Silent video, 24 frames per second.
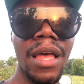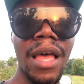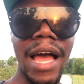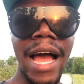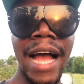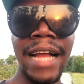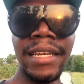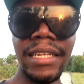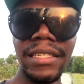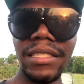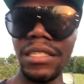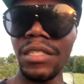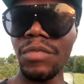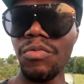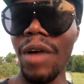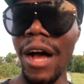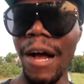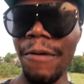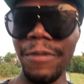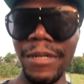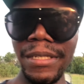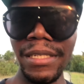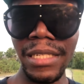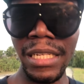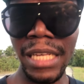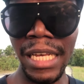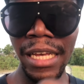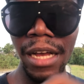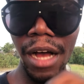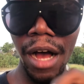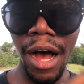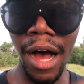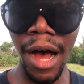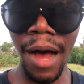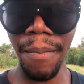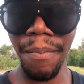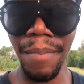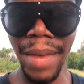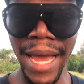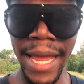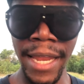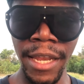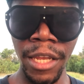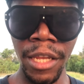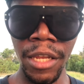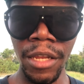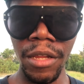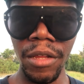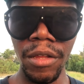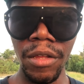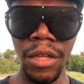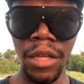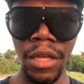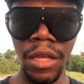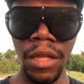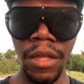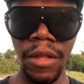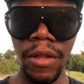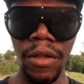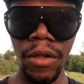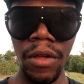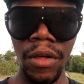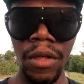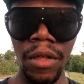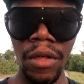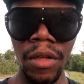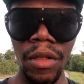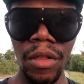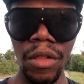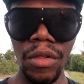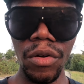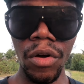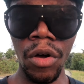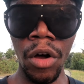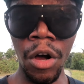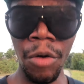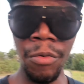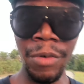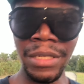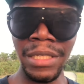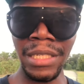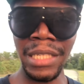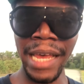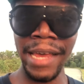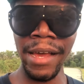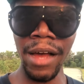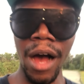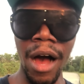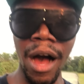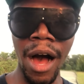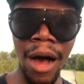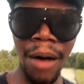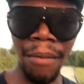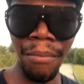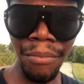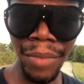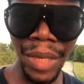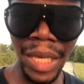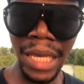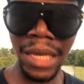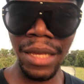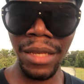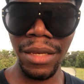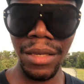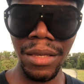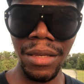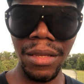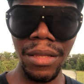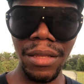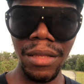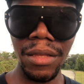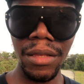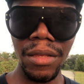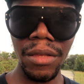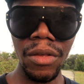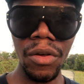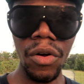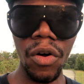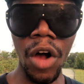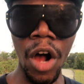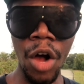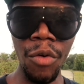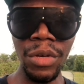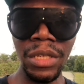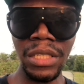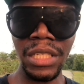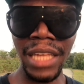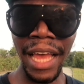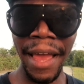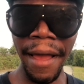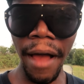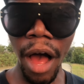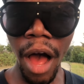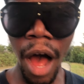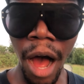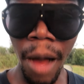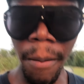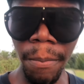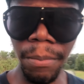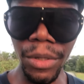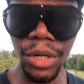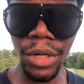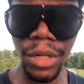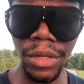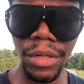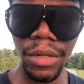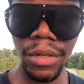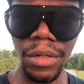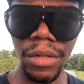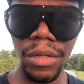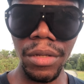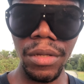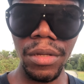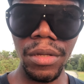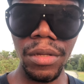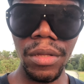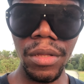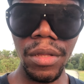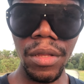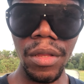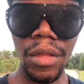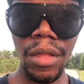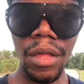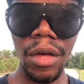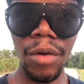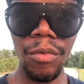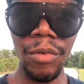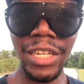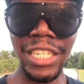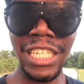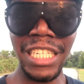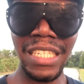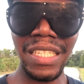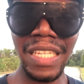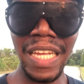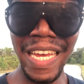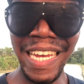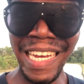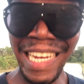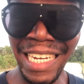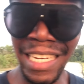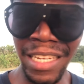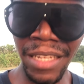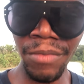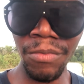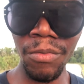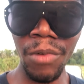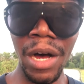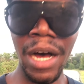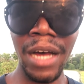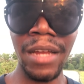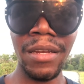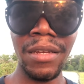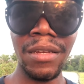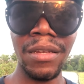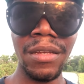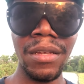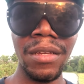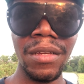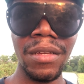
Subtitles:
And this is why we say Amen, or we say Amin, or we say Amun, which is the hidden one.